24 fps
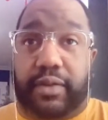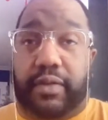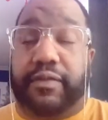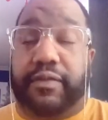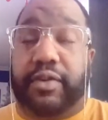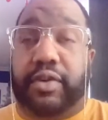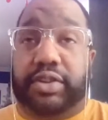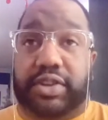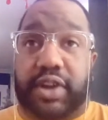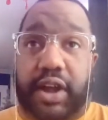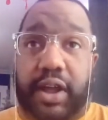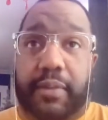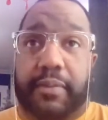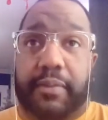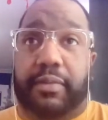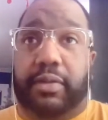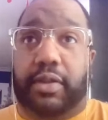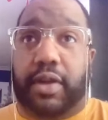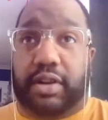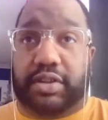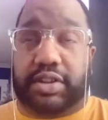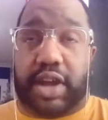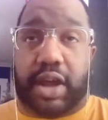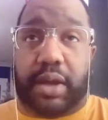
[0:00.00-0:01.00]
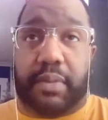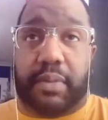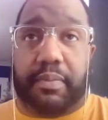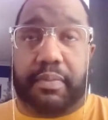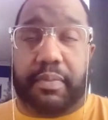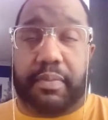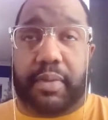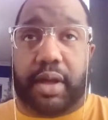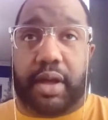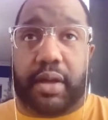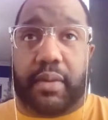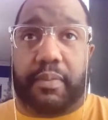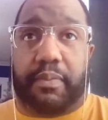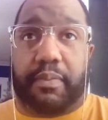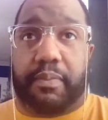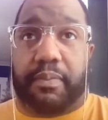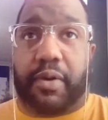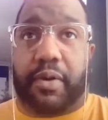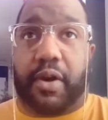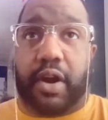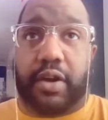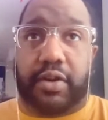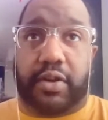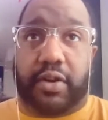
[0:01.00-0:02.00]
full-time, long-time
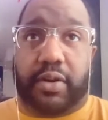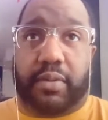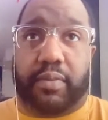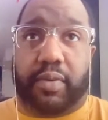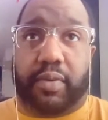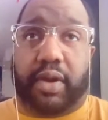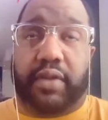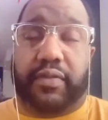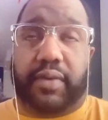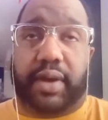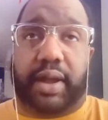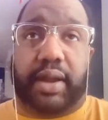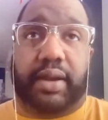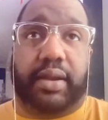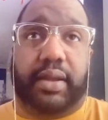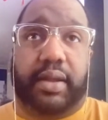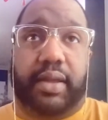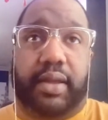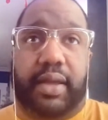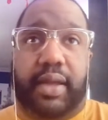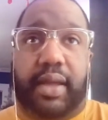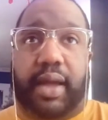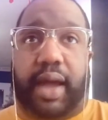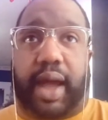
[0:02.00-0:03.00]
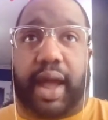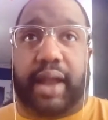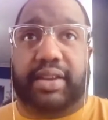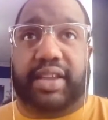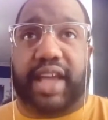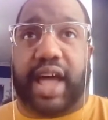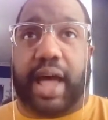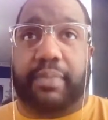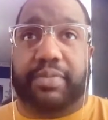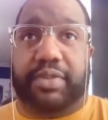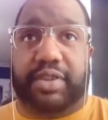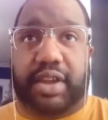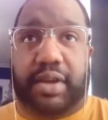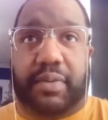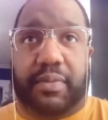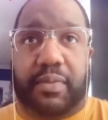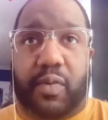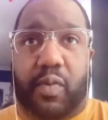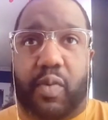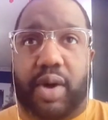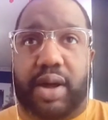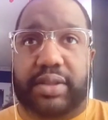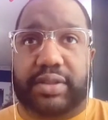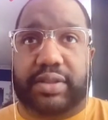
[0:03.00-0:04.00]
partner and boyfriend. I topped him
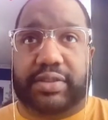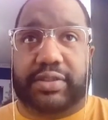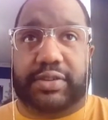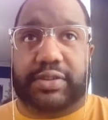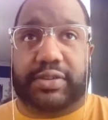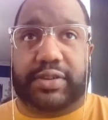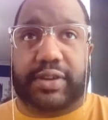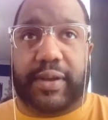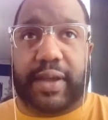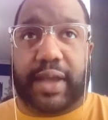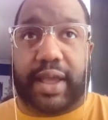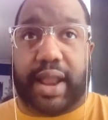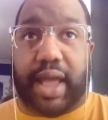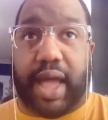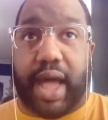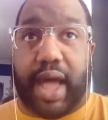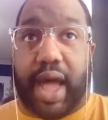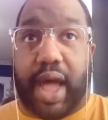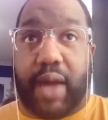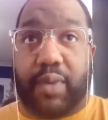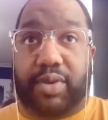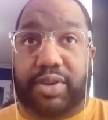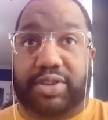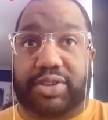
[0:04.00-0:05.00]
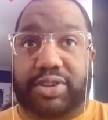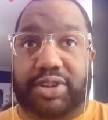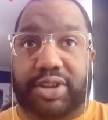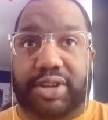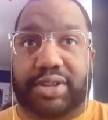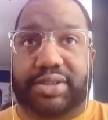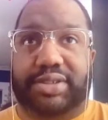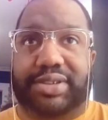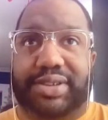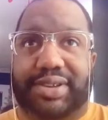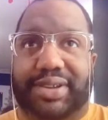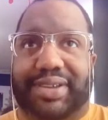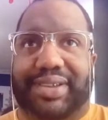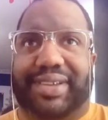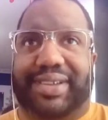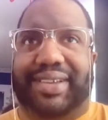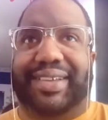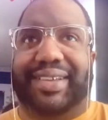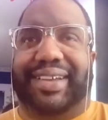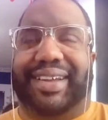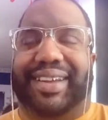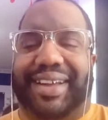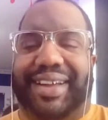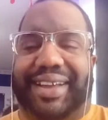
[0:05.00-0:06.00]
once, and I was hooked
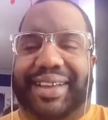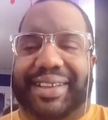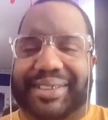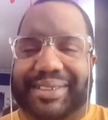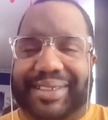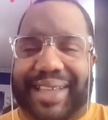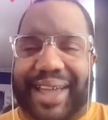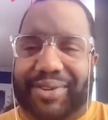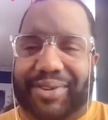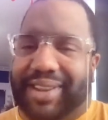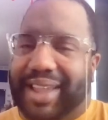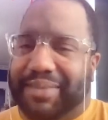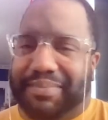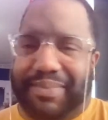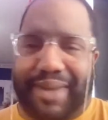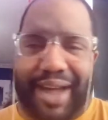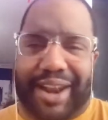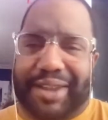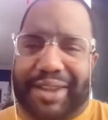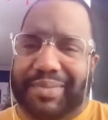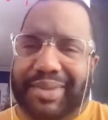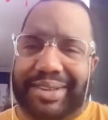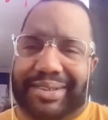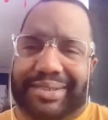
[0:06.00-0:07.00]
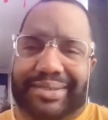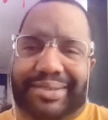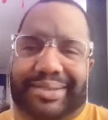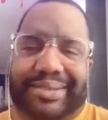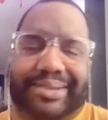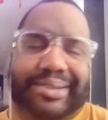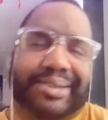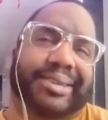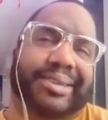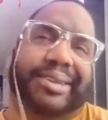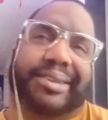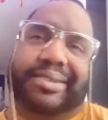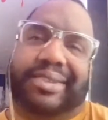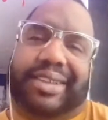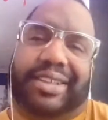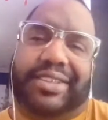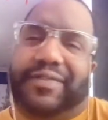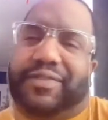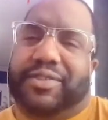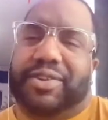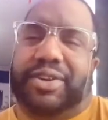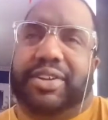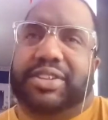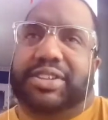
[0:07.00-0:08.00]
because I don't like bottoming. It
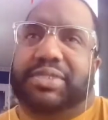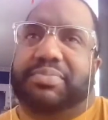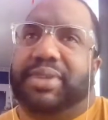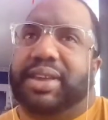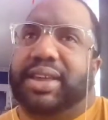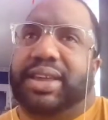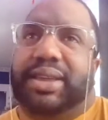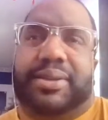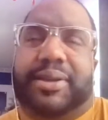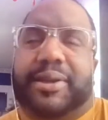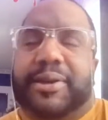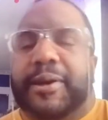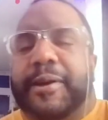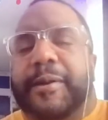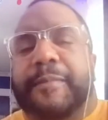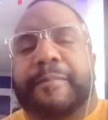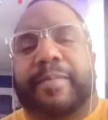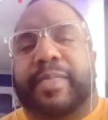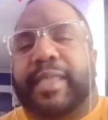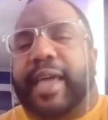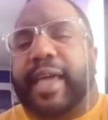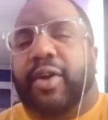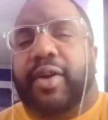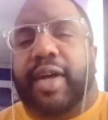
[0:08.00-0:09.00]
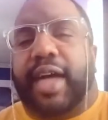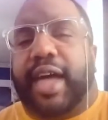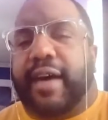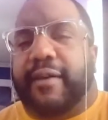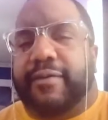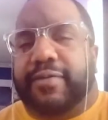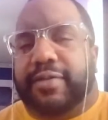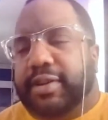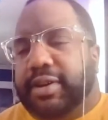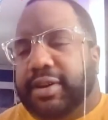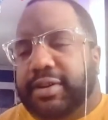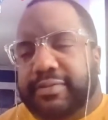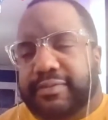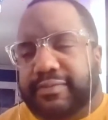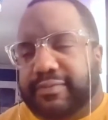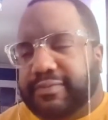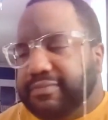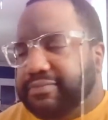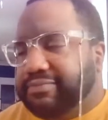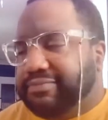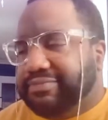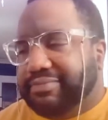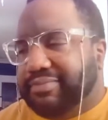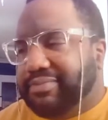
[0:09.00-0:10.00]
doesn't feel good to me. I don't have the
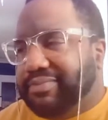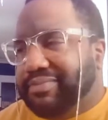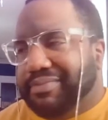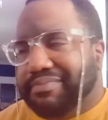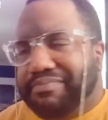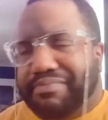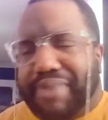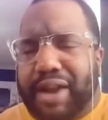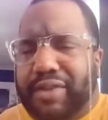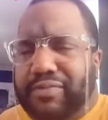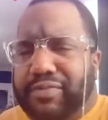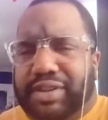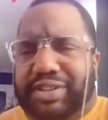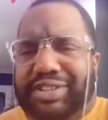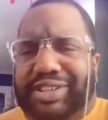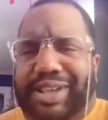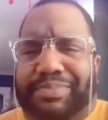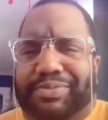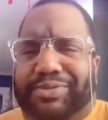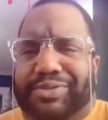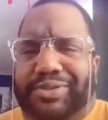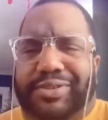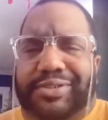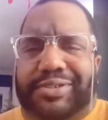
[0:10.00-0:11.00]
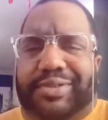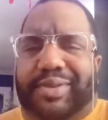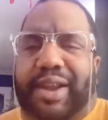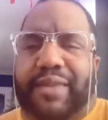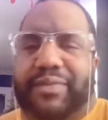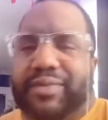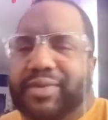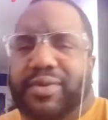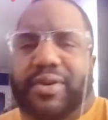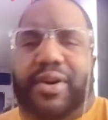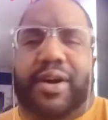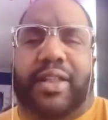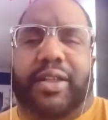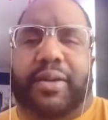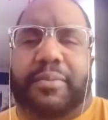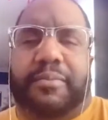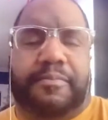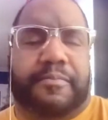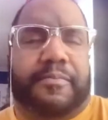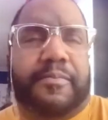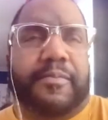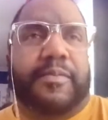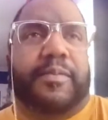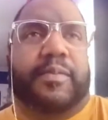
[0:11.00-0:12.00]
bottom receptors, whatever you call
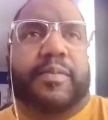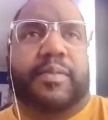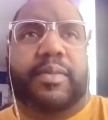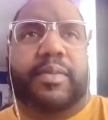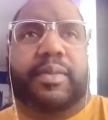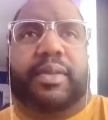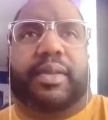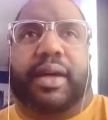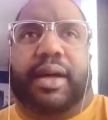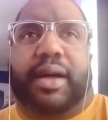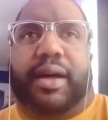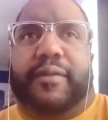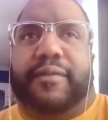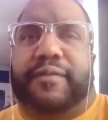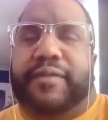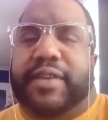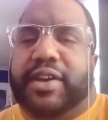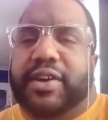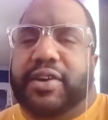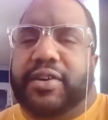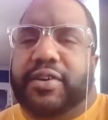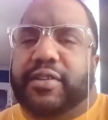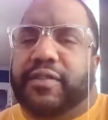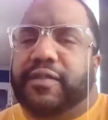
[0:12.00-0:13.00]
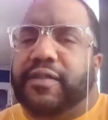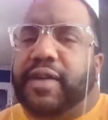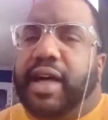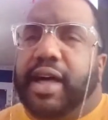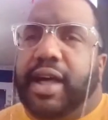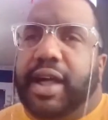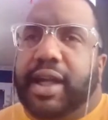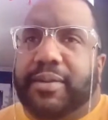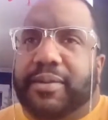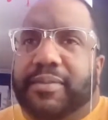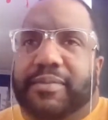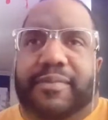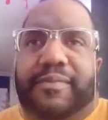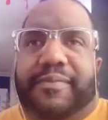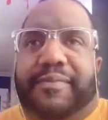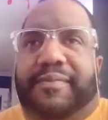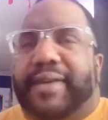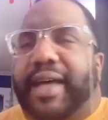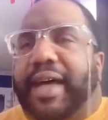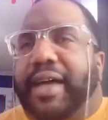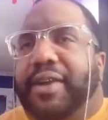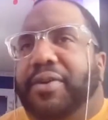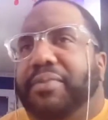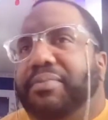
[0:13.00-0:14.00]
them. A finger is fine.
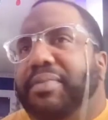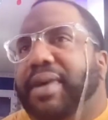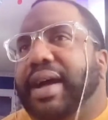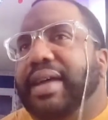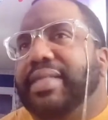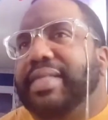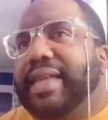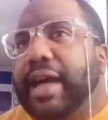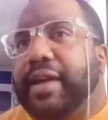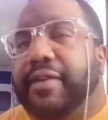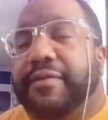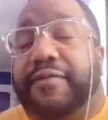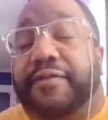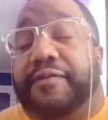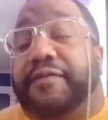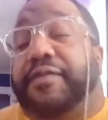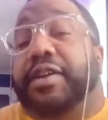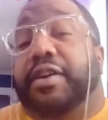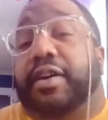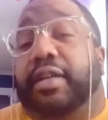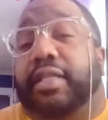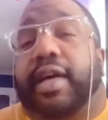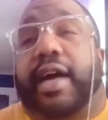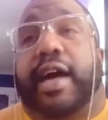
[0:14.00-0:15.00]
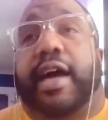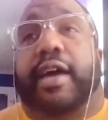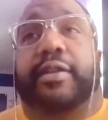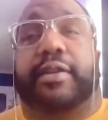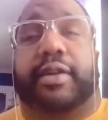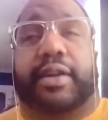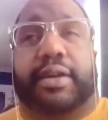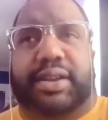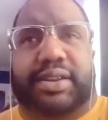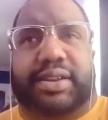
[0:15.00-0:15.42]
I don't mind that. I could feel that.